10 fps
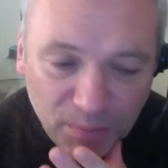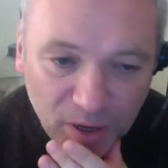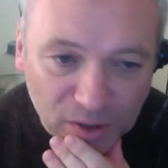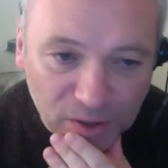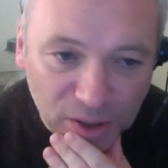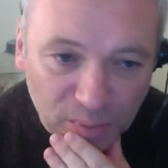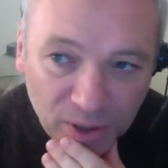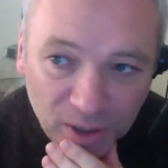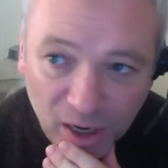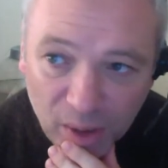jump
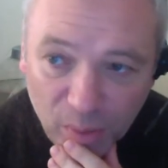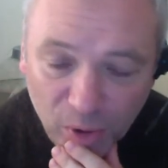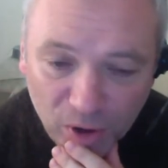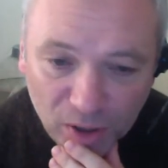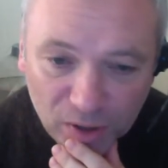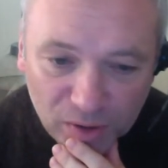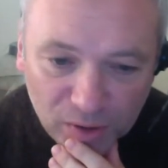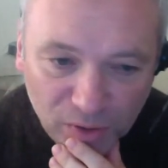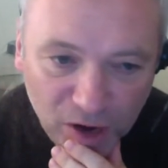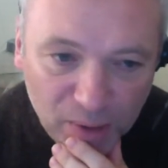in at any point,
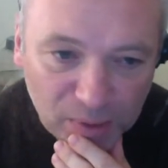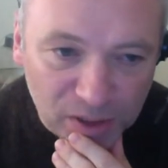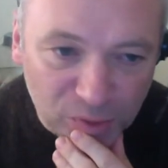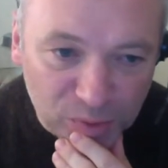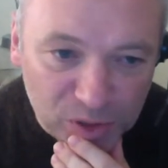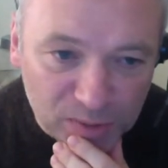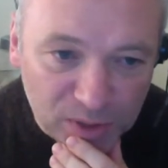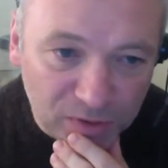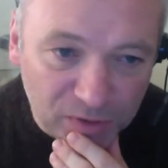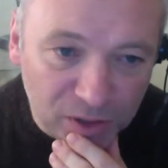Graham. I see you've put some
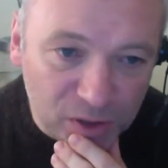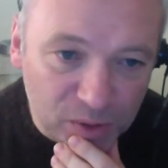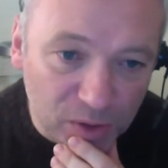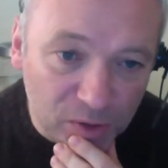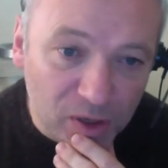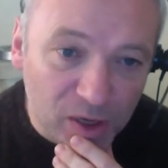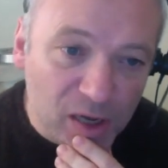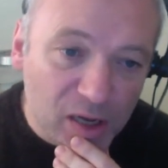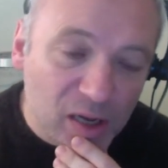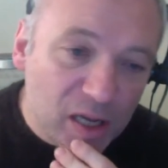stuff in there as well.
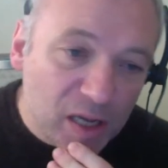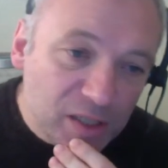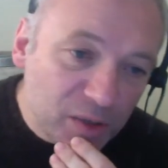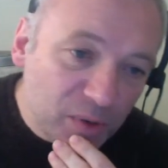So